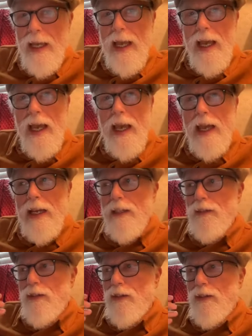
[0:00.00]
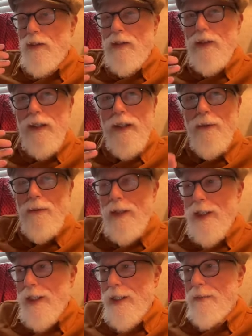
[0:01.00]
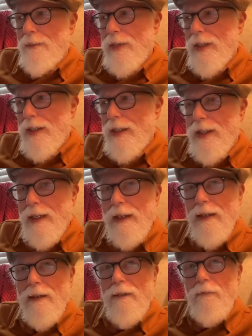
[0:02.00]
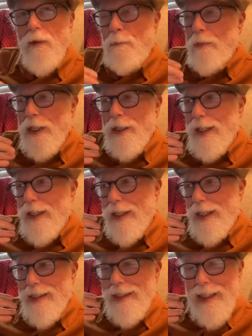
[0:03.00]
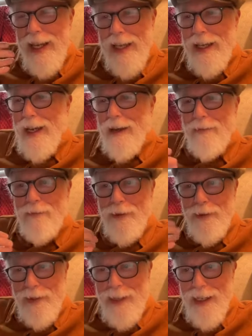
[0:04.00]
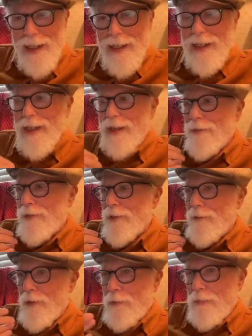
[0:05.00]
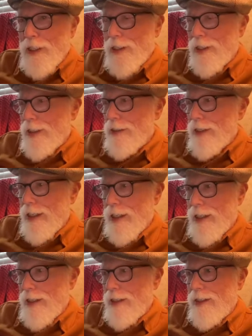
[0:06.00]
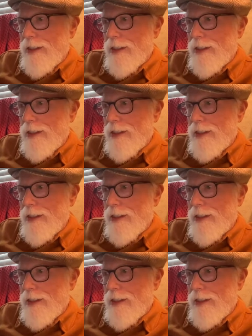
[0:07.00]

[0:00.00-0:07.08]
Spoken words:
And slowly, repeating day after day after repeating day,